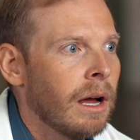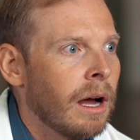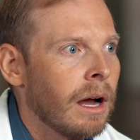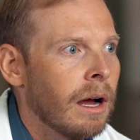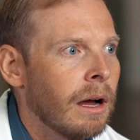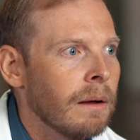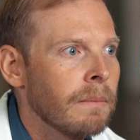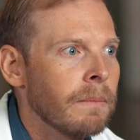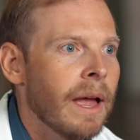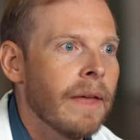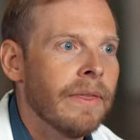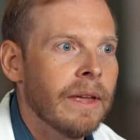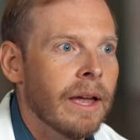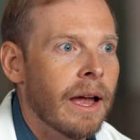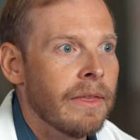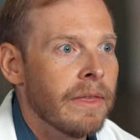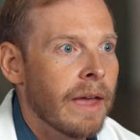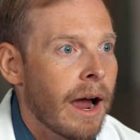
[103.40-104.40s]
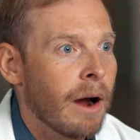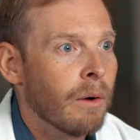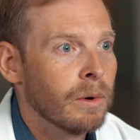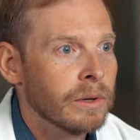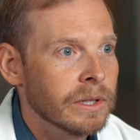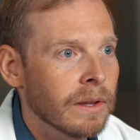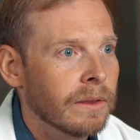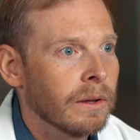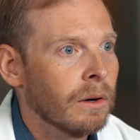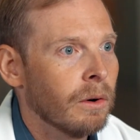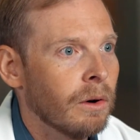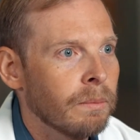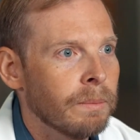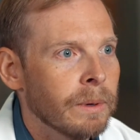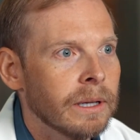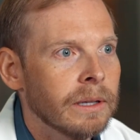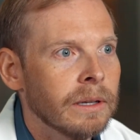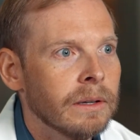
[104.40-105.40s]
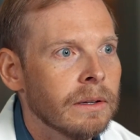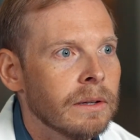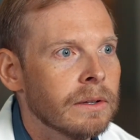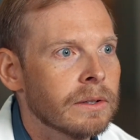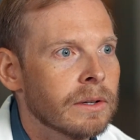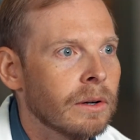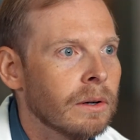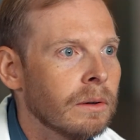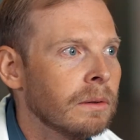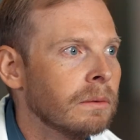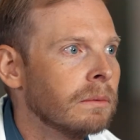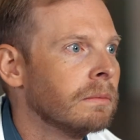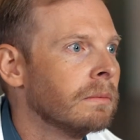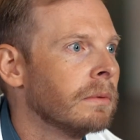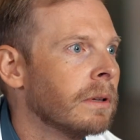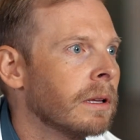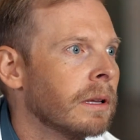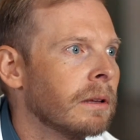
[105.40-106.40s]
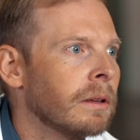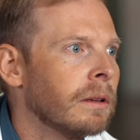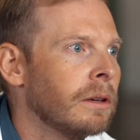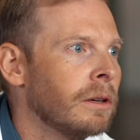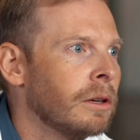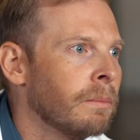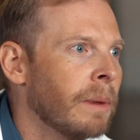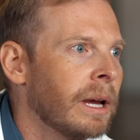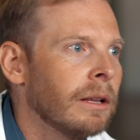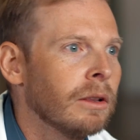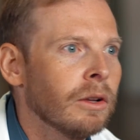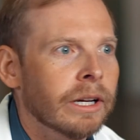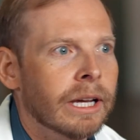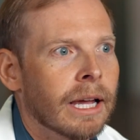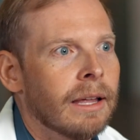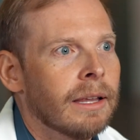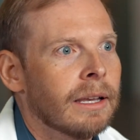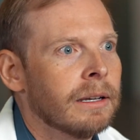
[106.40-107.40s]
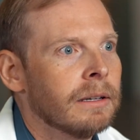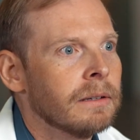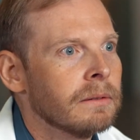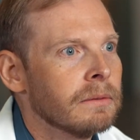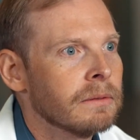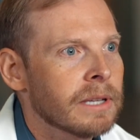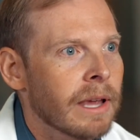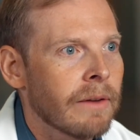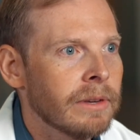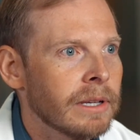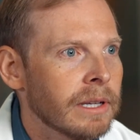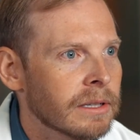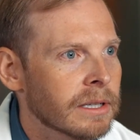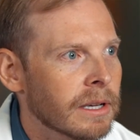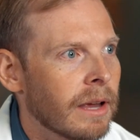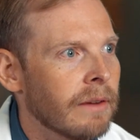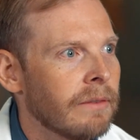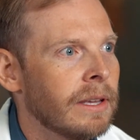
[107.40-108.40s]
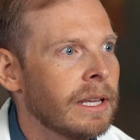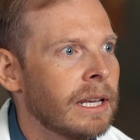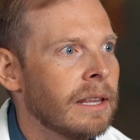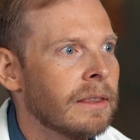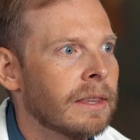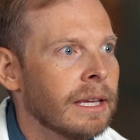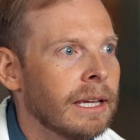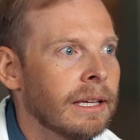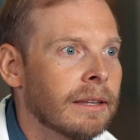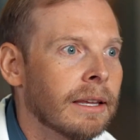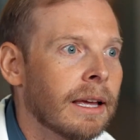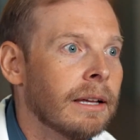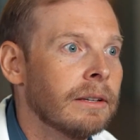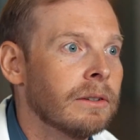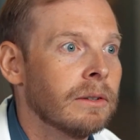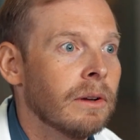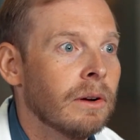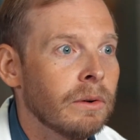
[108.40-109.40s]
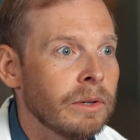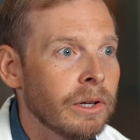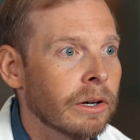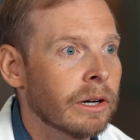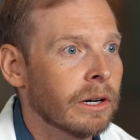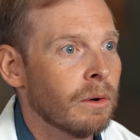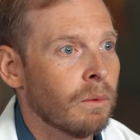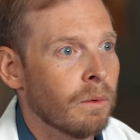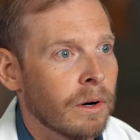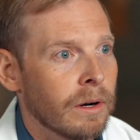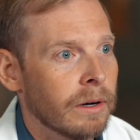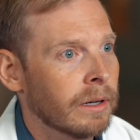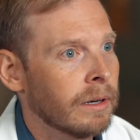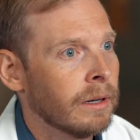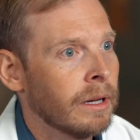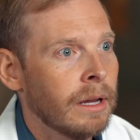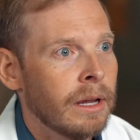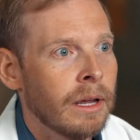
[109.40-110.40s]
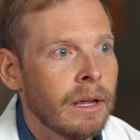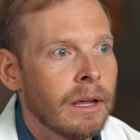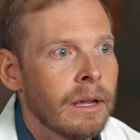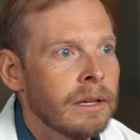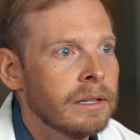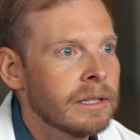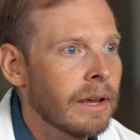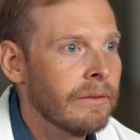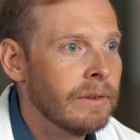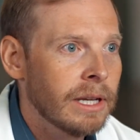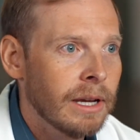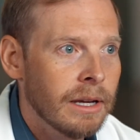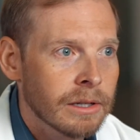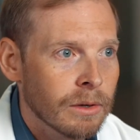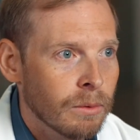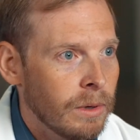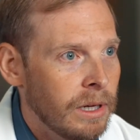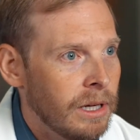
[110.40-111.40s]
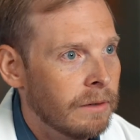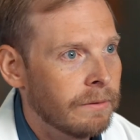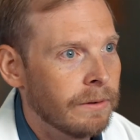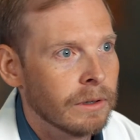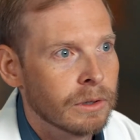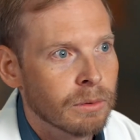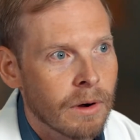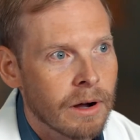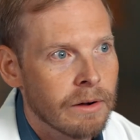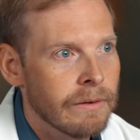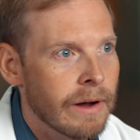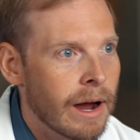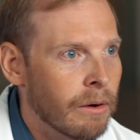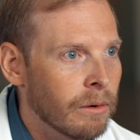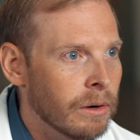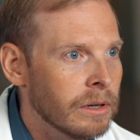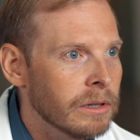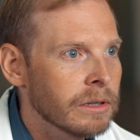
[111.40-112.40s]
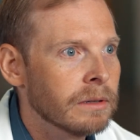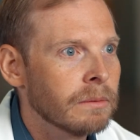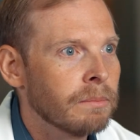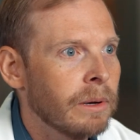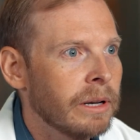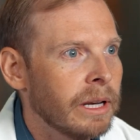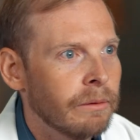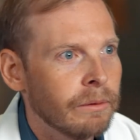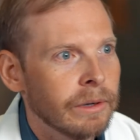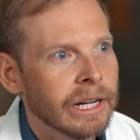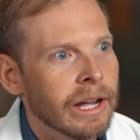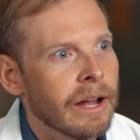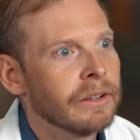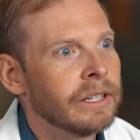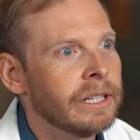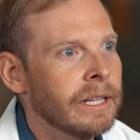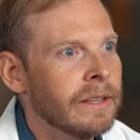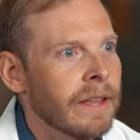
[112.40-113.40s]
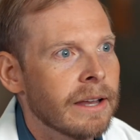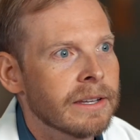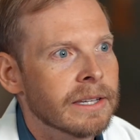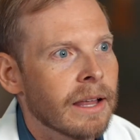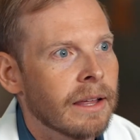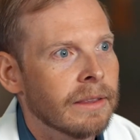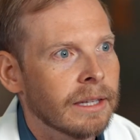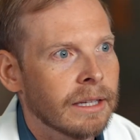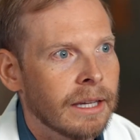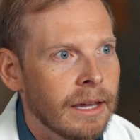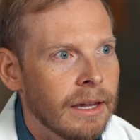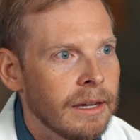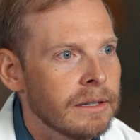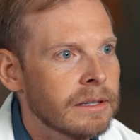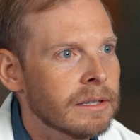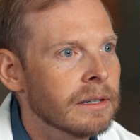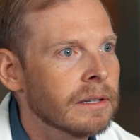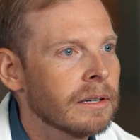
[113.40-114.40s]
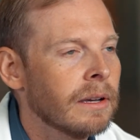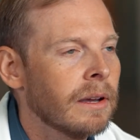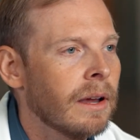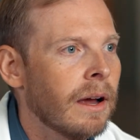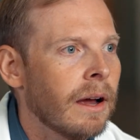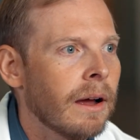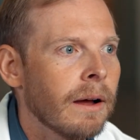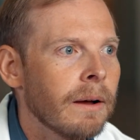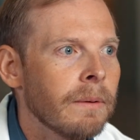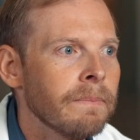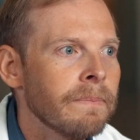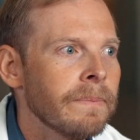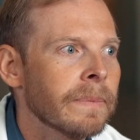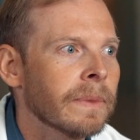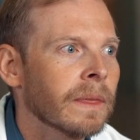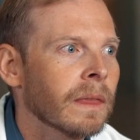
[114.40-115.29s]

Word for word: um, and the, the hours that they're open. So you may look at 7 to 7 and think that, oh, you're going to work seven days a week for 12 hours, but in reality that's not the case. Um,